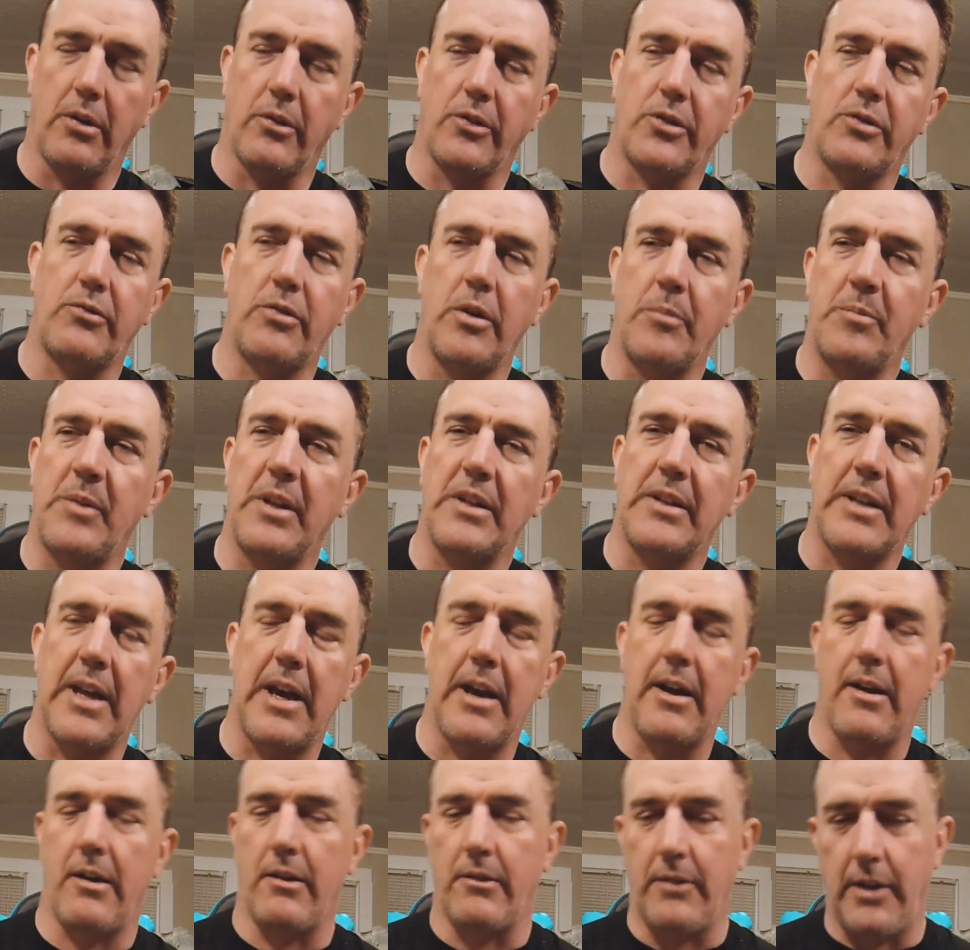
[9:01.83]
stripped it
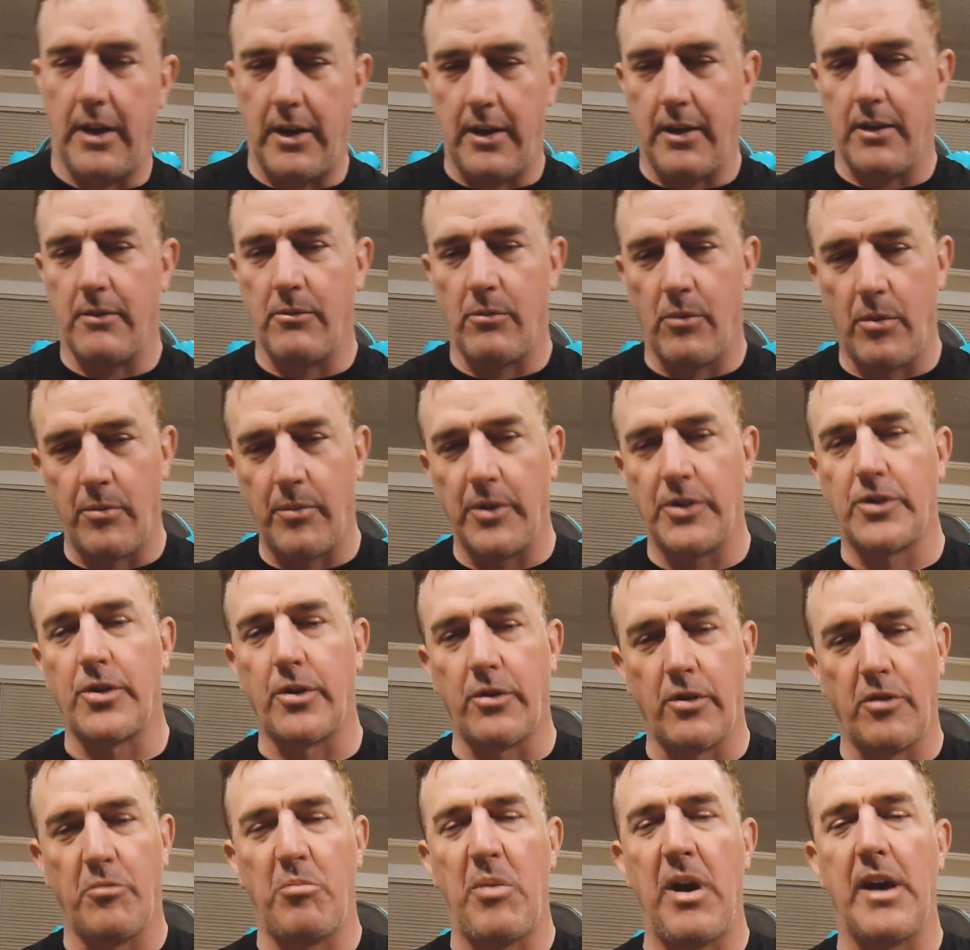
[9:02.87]
down, and when we
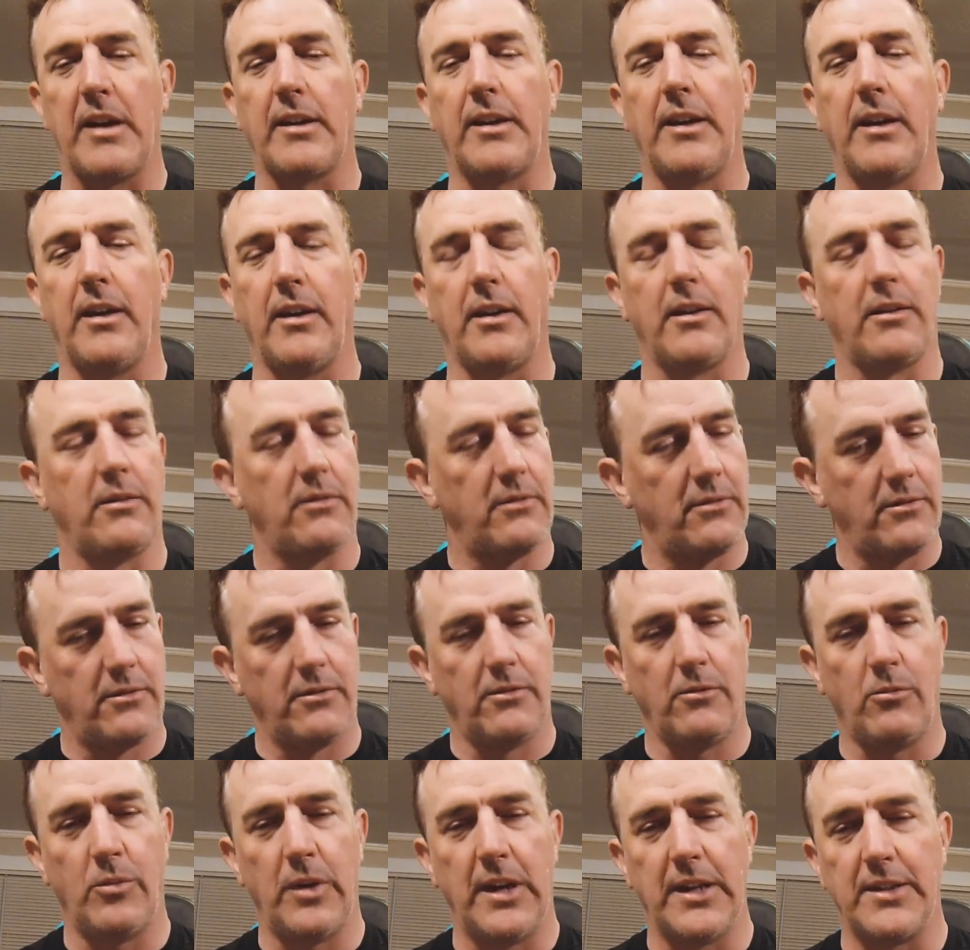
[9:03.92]
turned it back in,
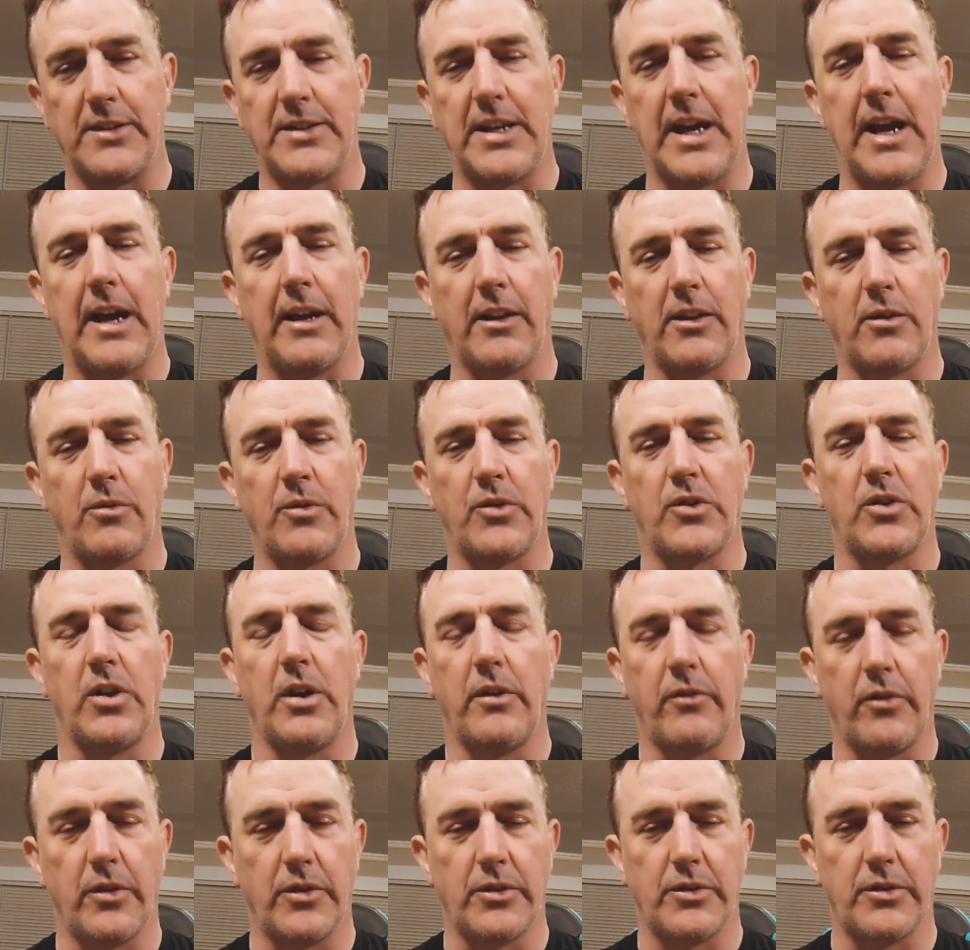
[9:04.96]
we had tagged the
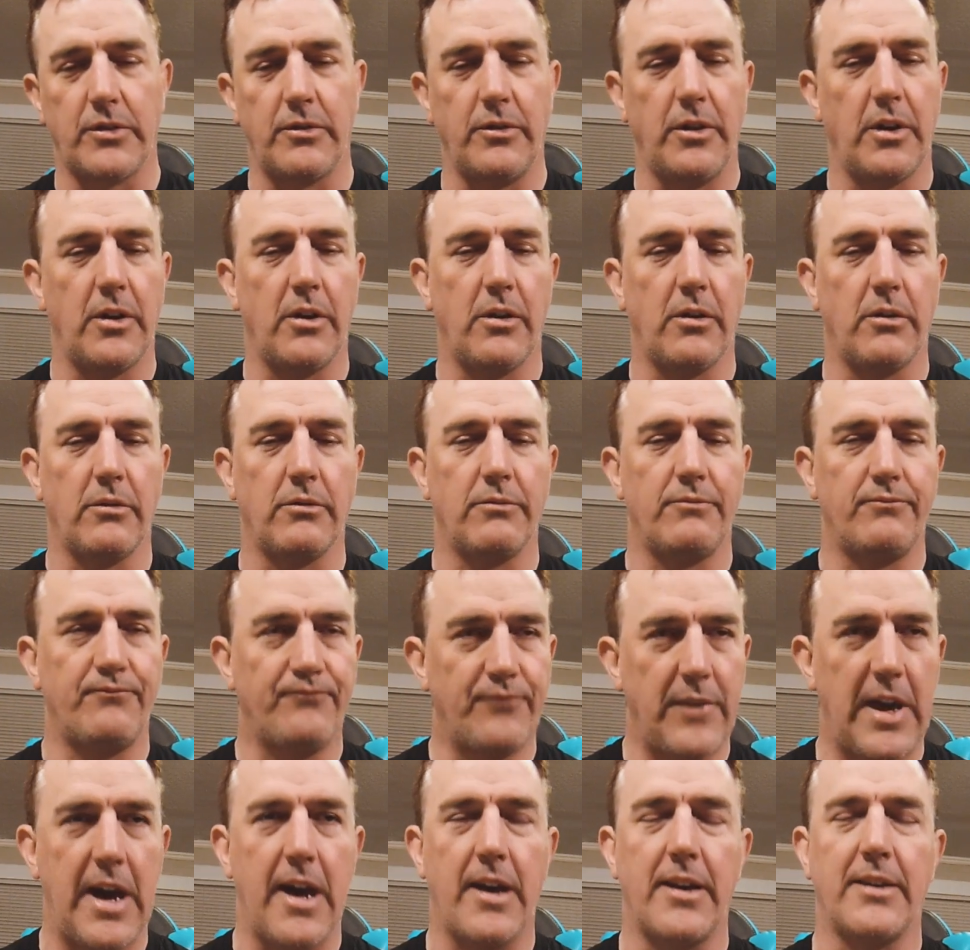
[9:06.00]
receivers,
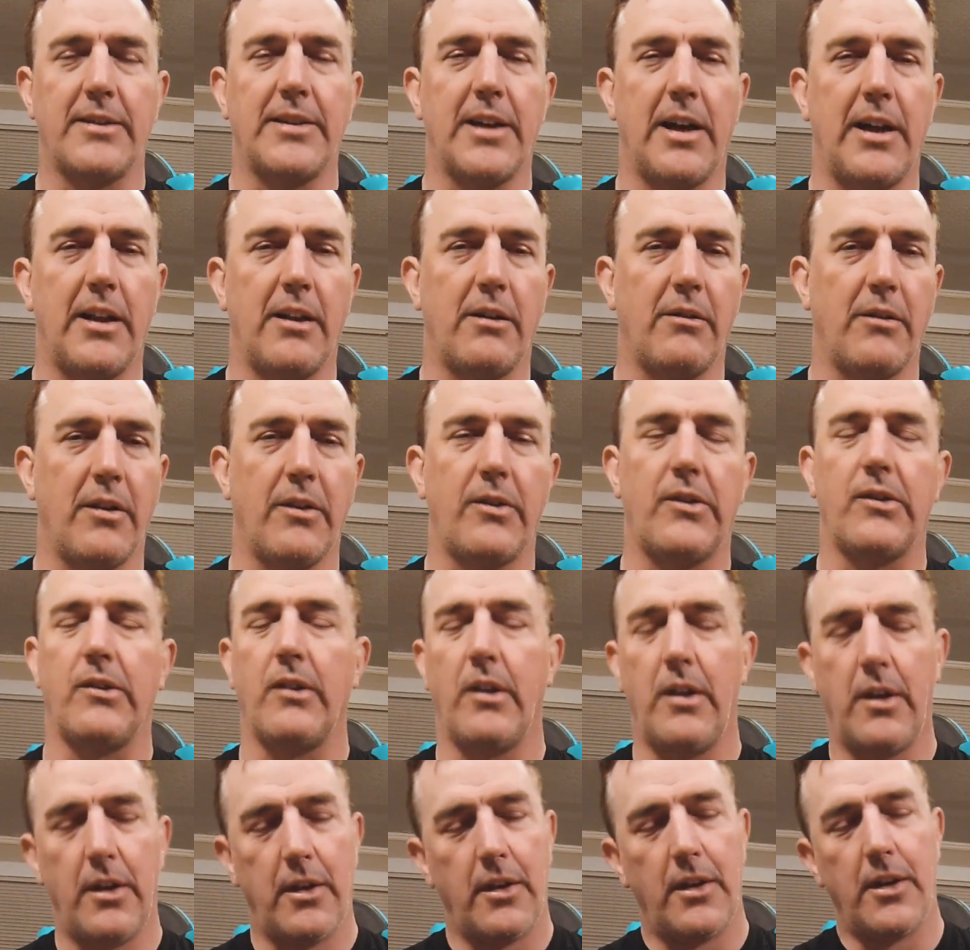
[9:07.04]
out of
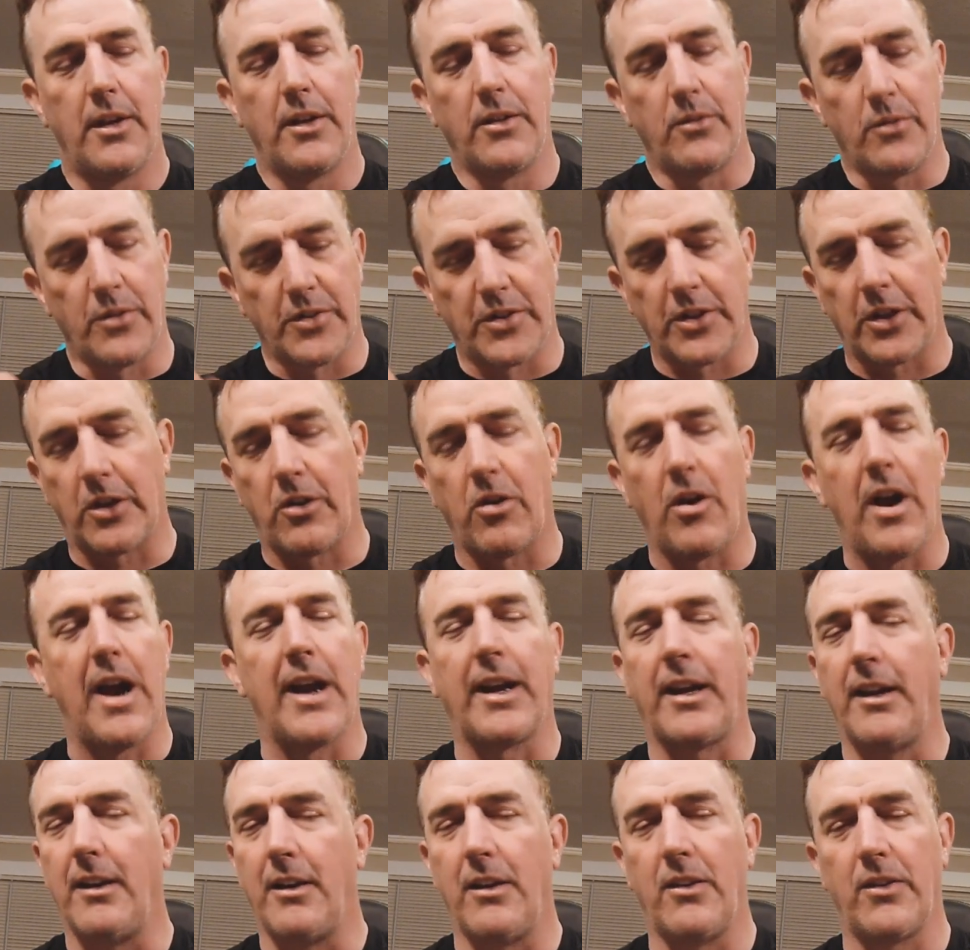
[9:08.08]
tolerance. There was a
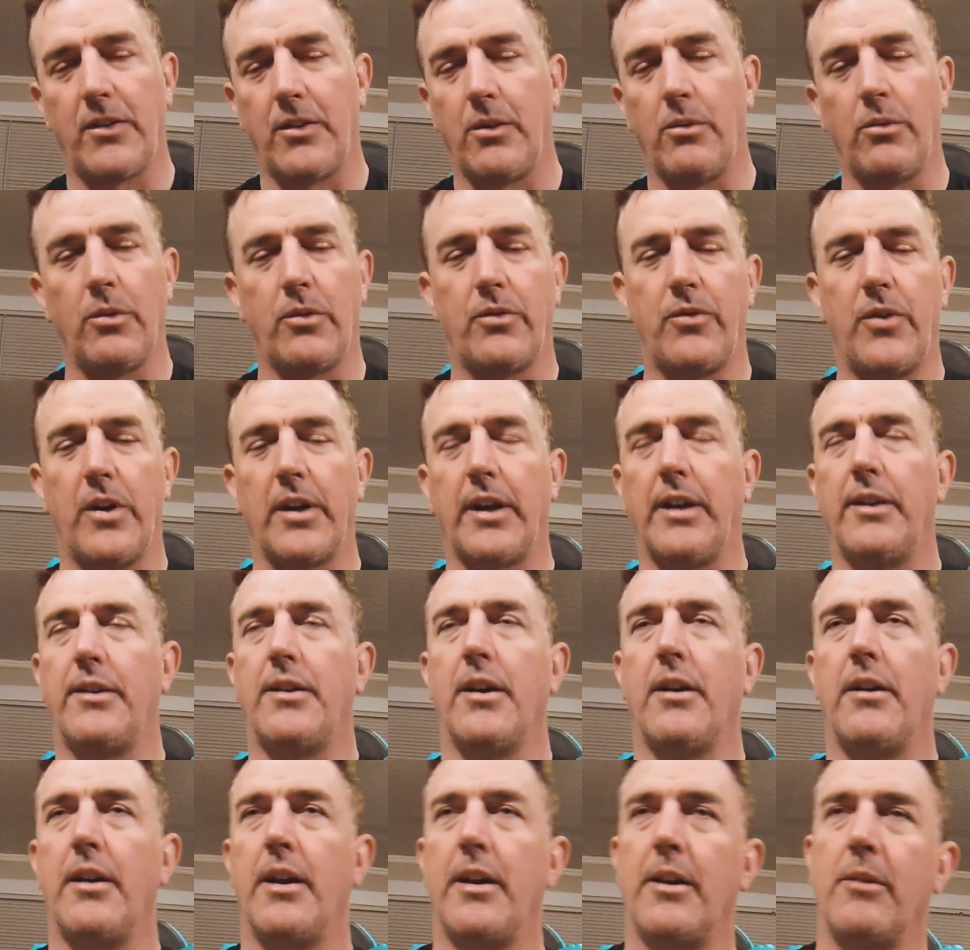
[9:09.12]
crack in it, so it was fucking
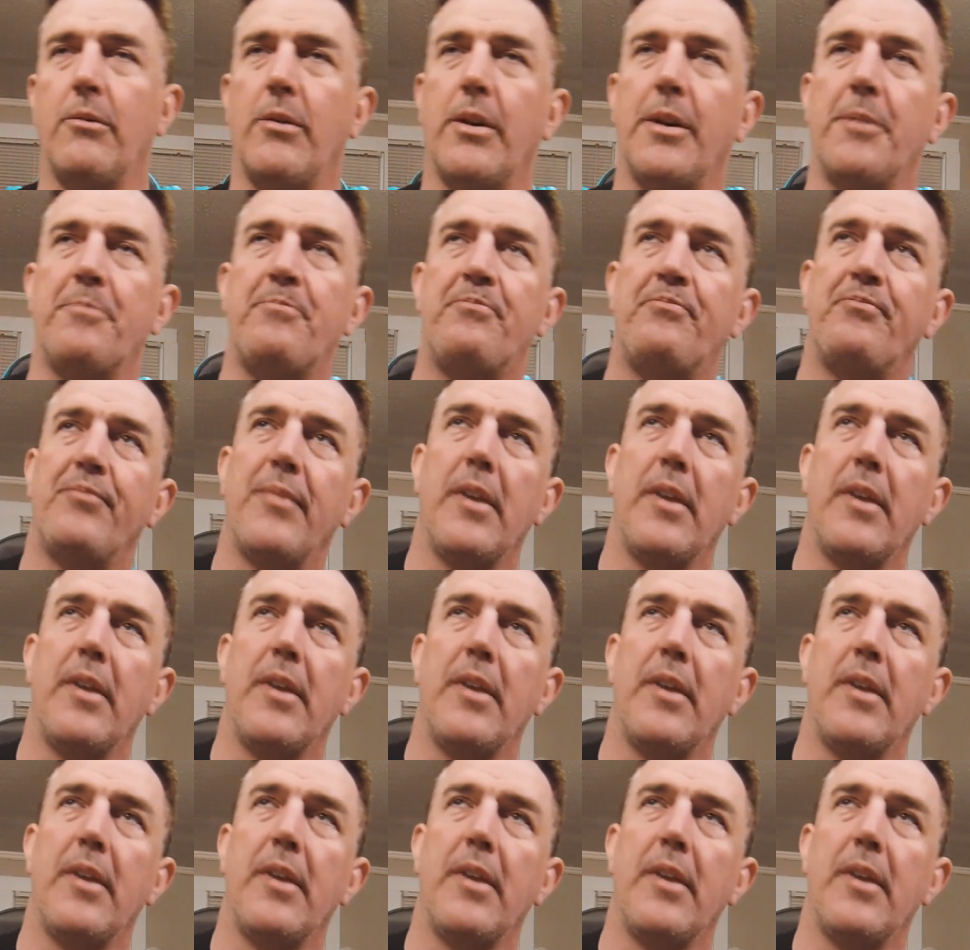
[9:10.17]
done anyway.